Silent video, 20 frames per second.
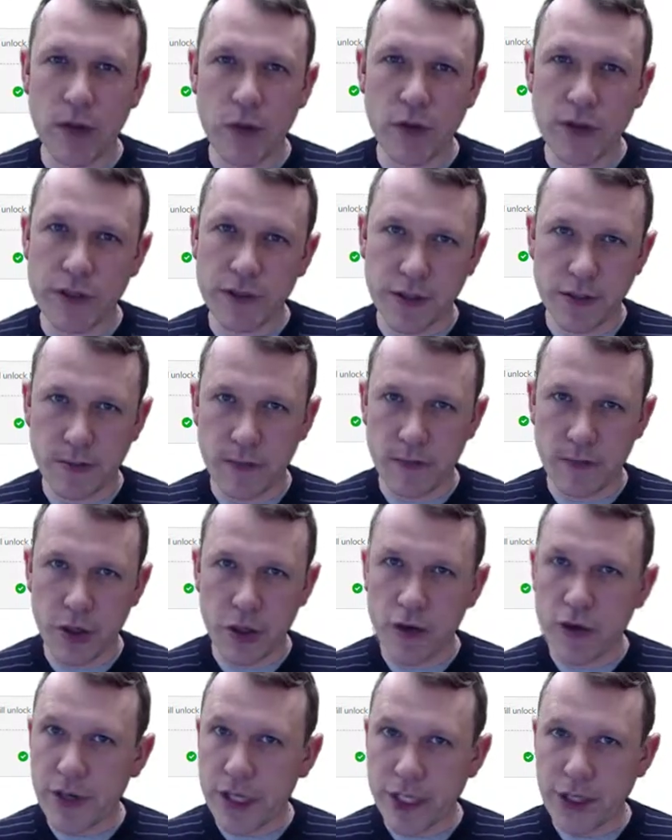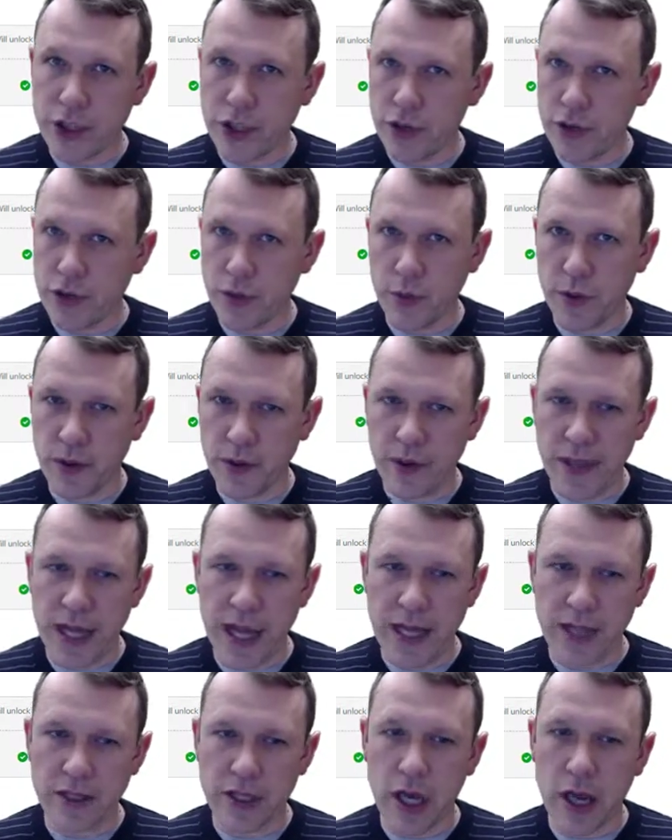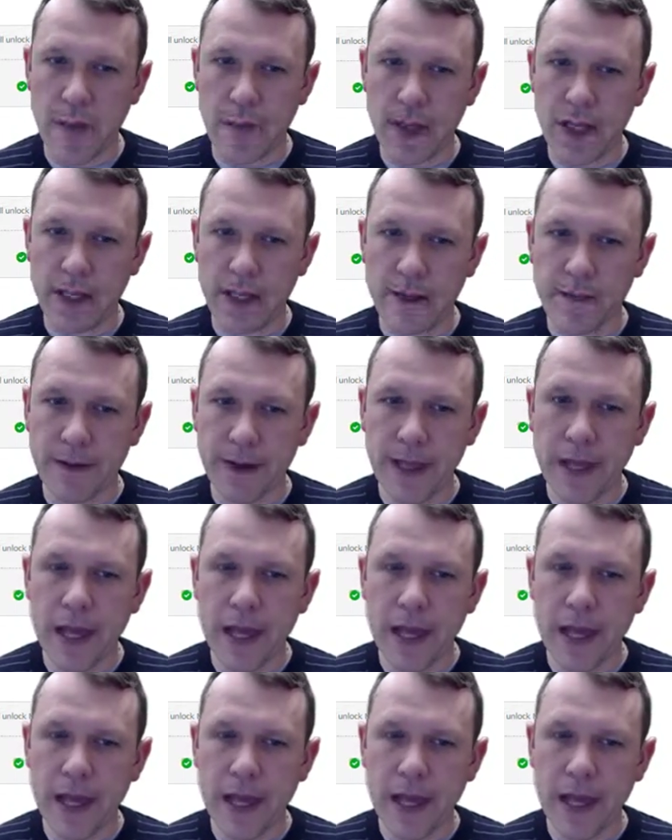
What are some current issues with that topic?